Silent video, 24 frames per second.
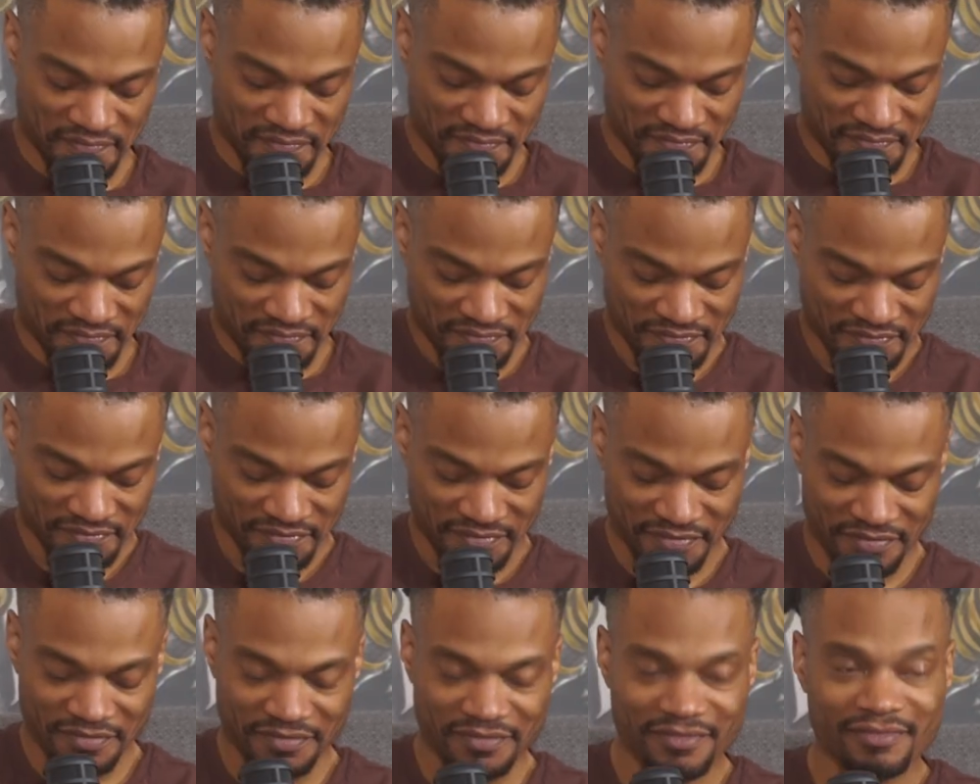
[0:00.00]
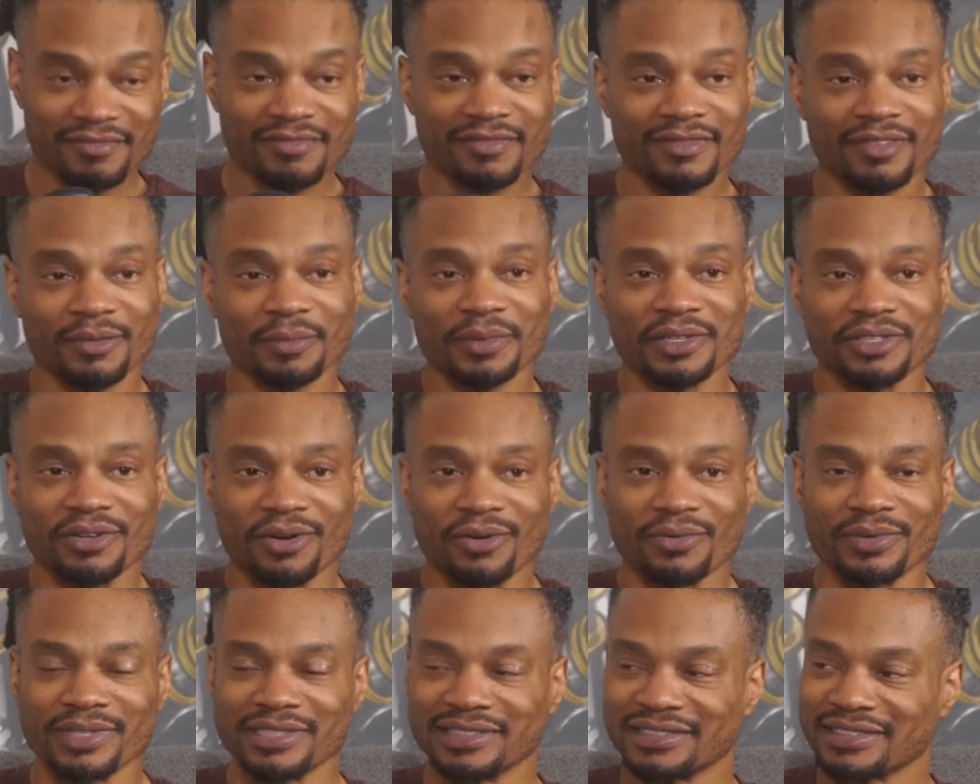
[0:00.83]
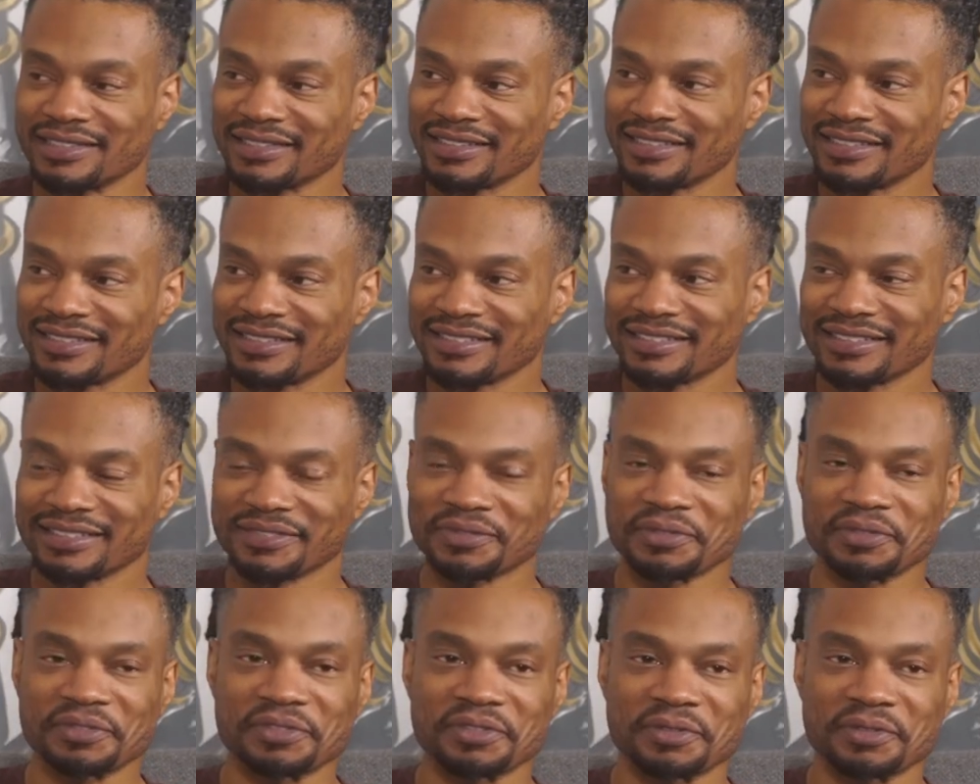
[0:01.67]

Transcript: we'll have to like someone's always someone,